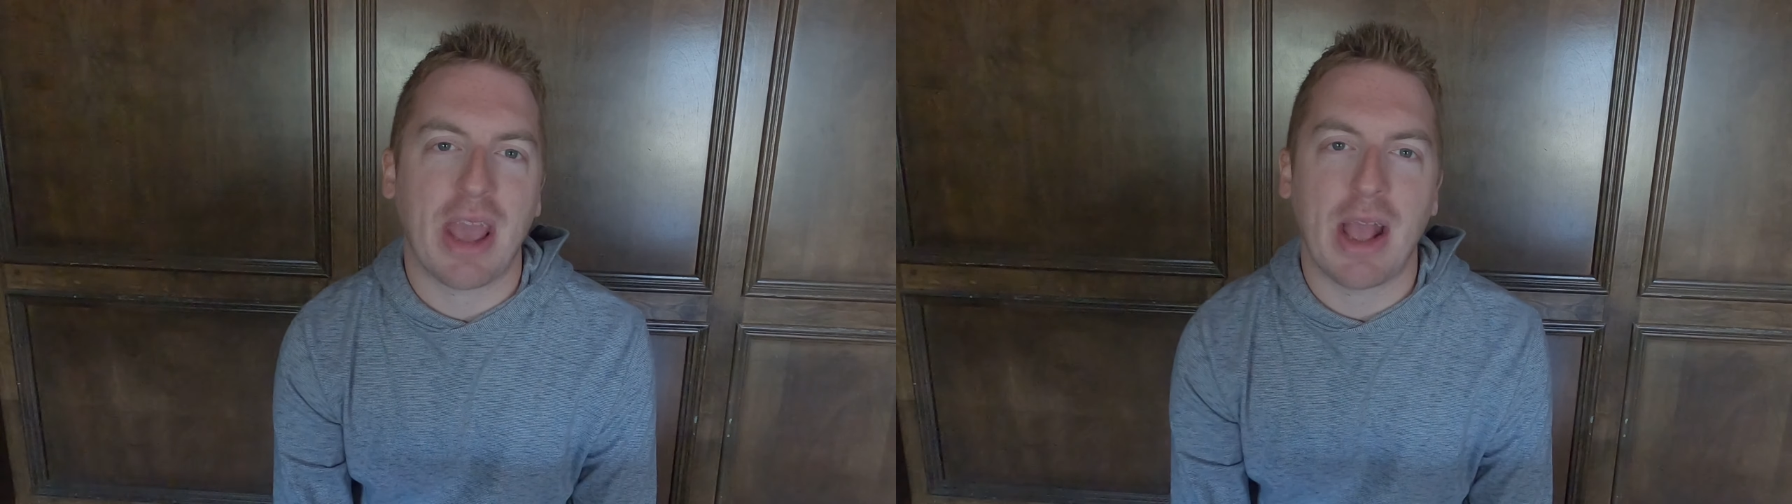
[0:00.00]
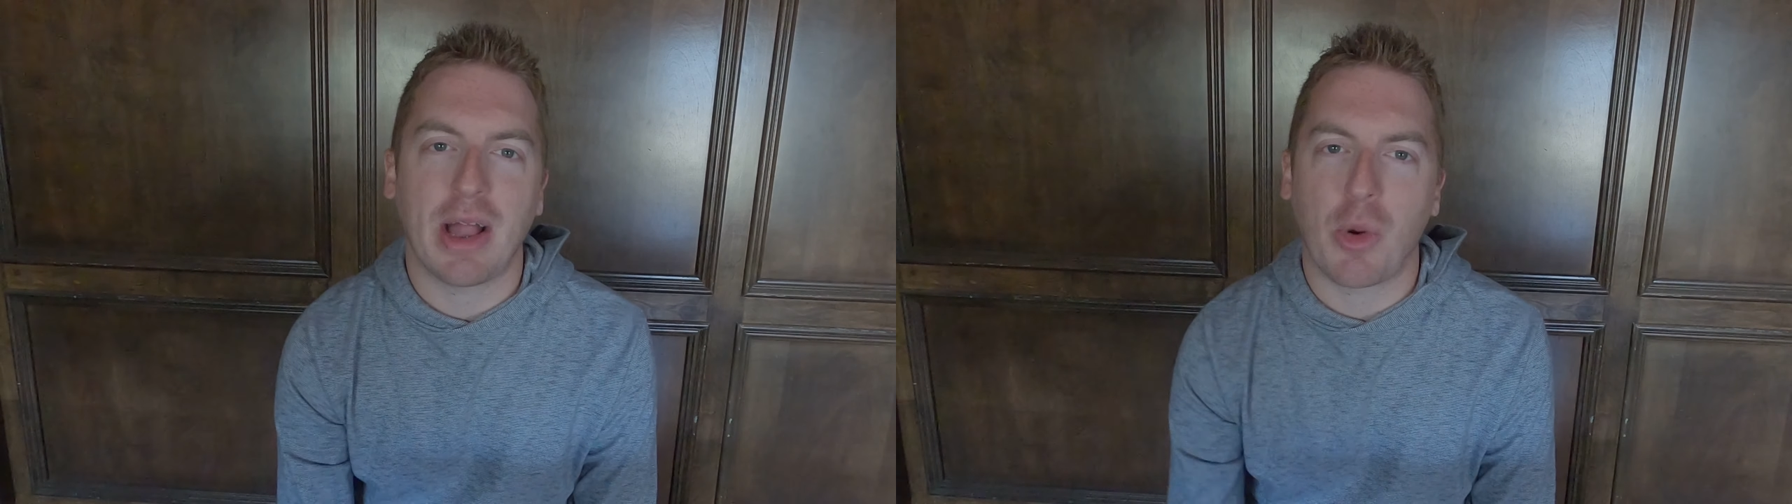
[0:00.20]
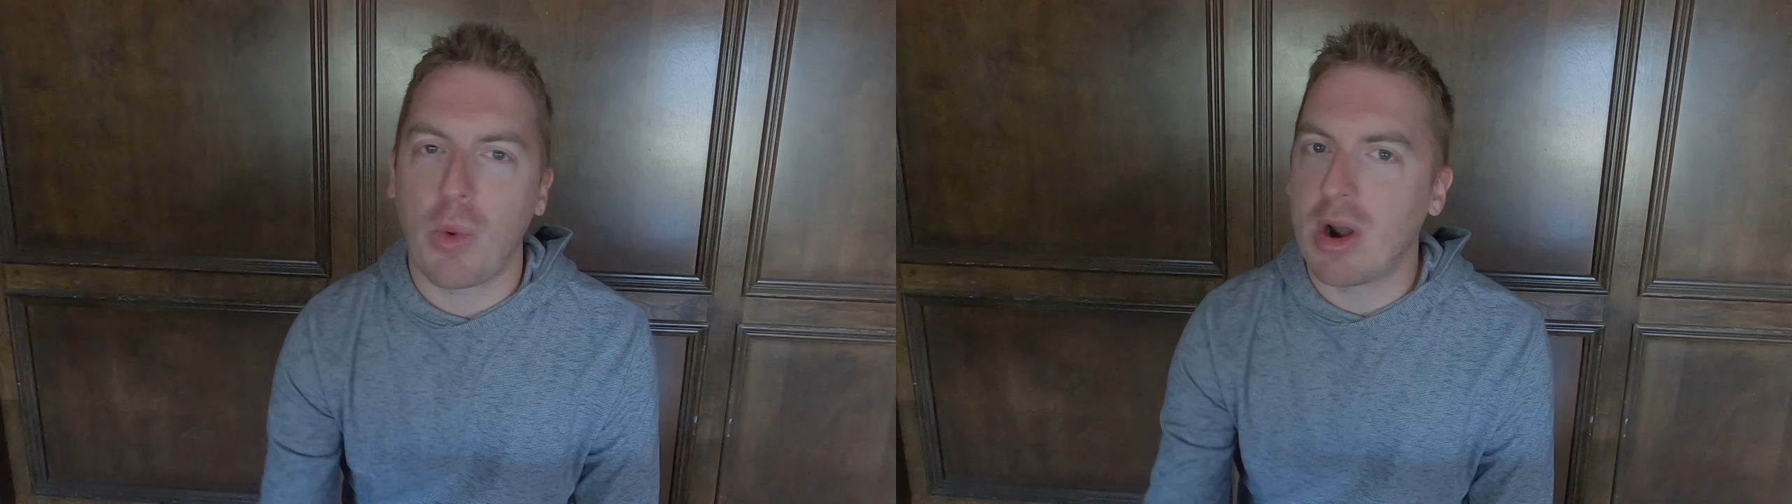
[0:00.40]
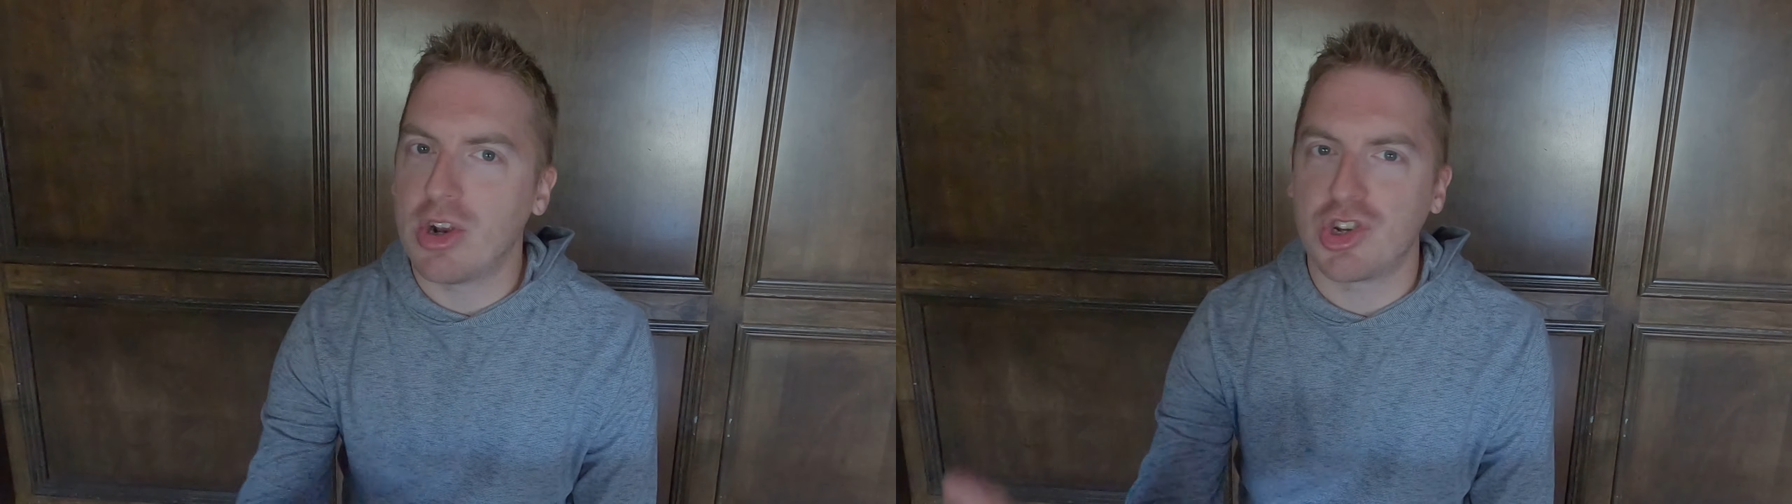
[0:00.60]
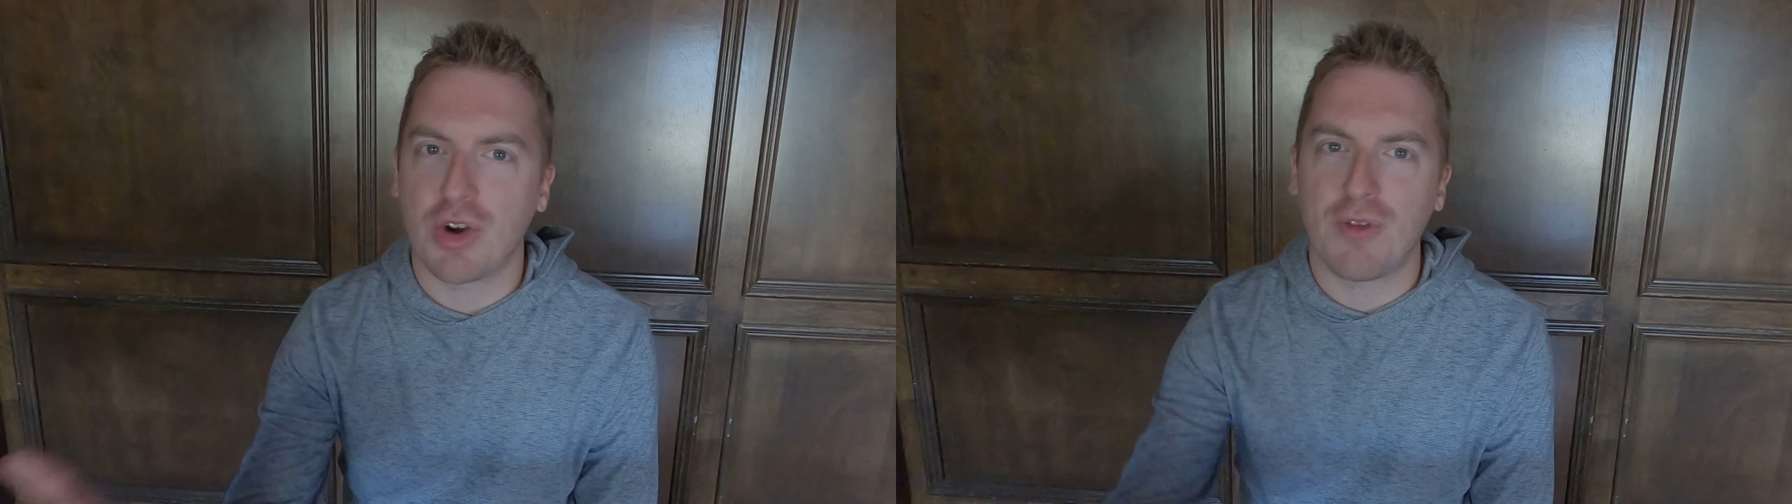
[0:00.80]
hey, like, where
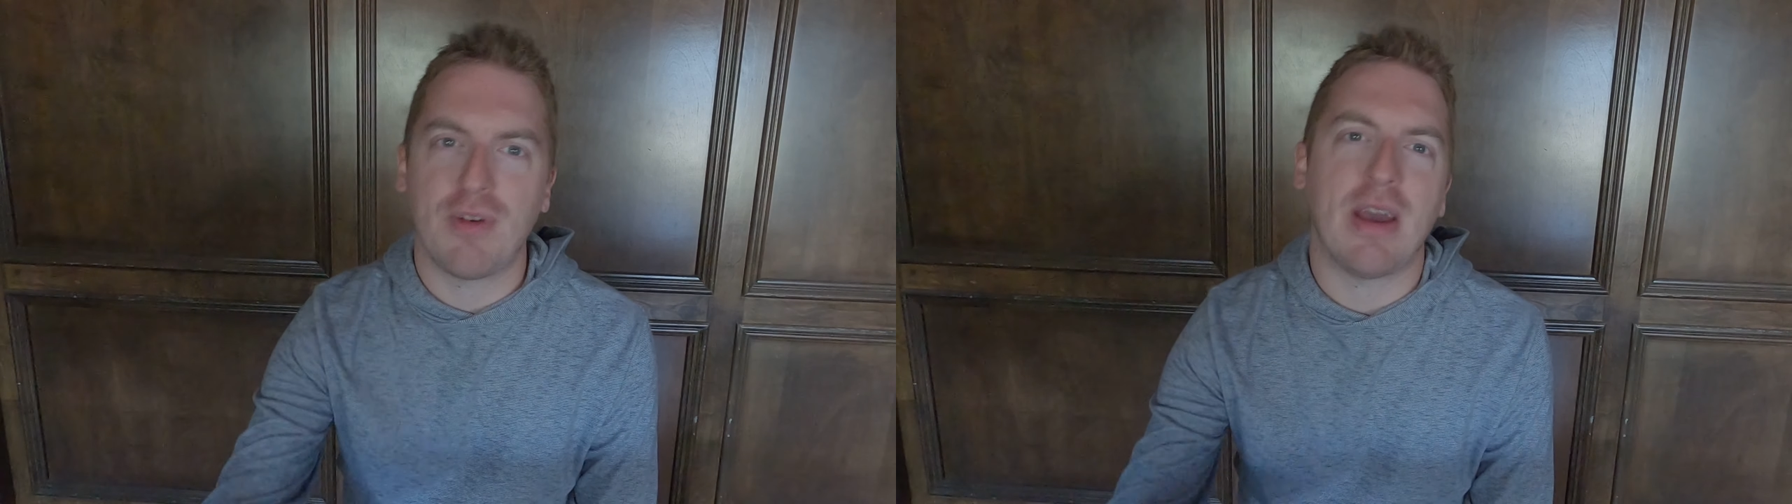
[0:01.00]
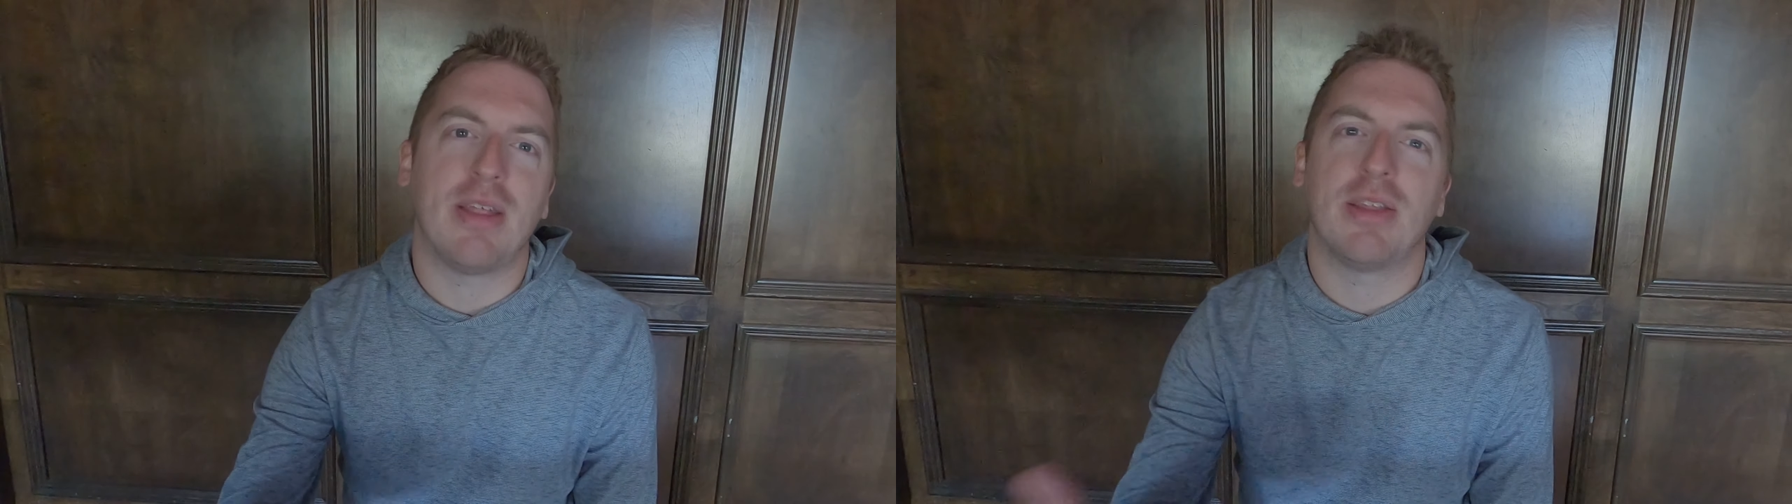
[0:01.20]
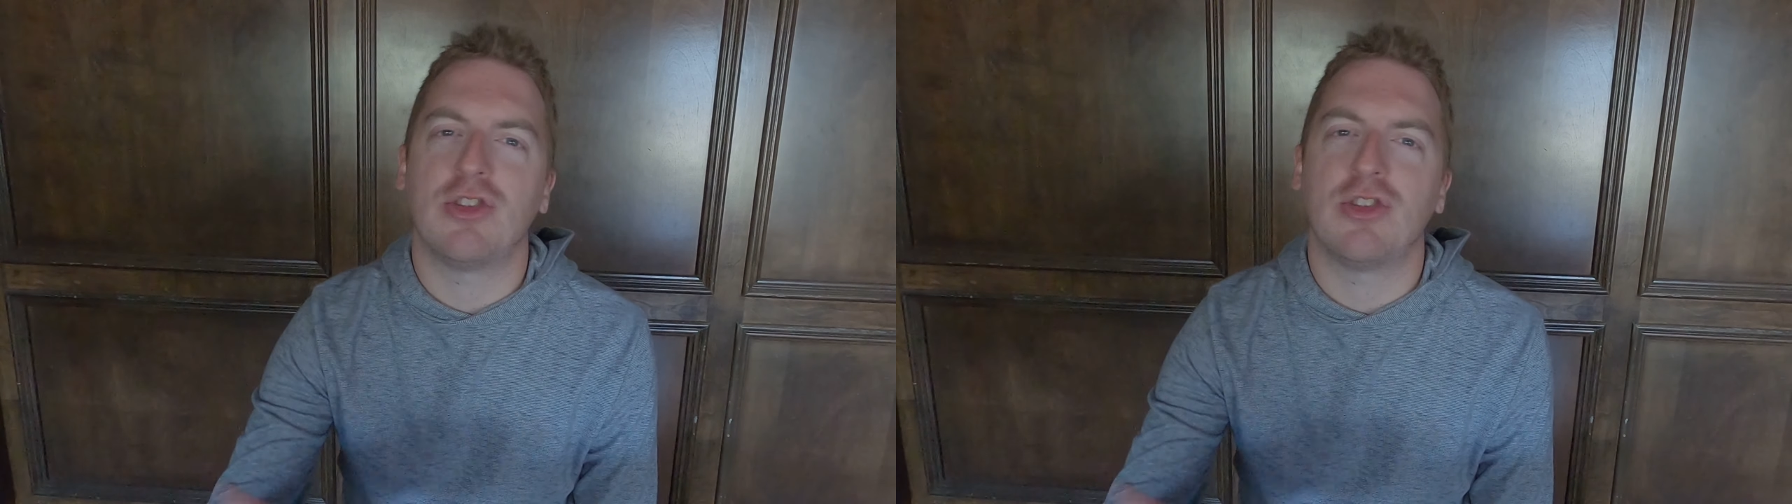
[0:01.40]
is your faith?